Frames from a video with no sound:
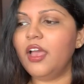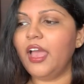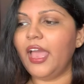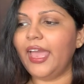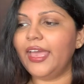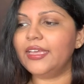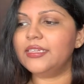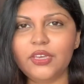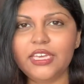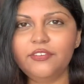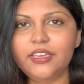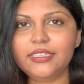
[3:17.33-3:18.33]
And
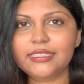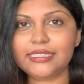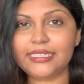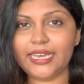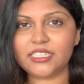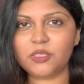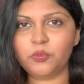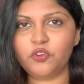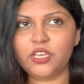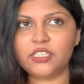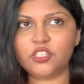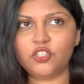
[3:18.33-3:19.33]
Evie is
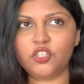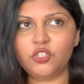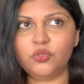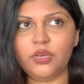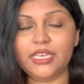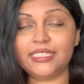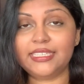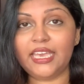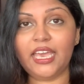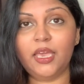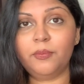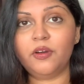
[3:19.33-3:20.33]
desperate to
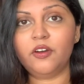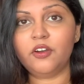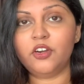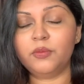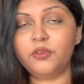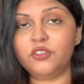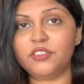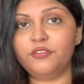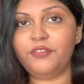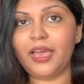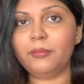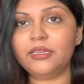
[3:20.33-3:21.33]
escape her abusive
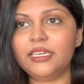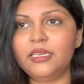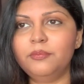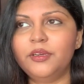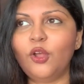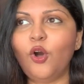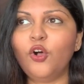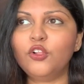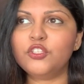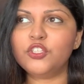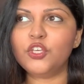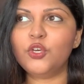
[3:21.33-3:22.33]
family, but
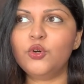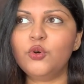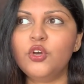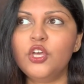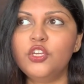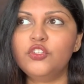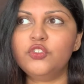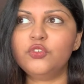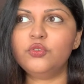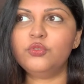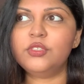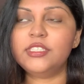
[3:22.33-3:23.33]
also
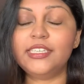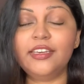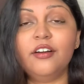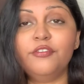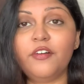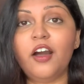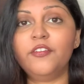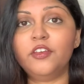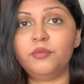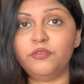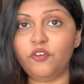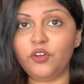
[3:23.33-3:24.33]
to see her father
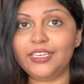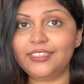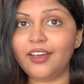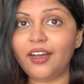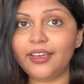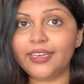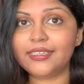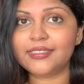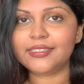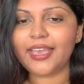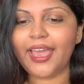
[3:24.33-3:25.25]
before he dies.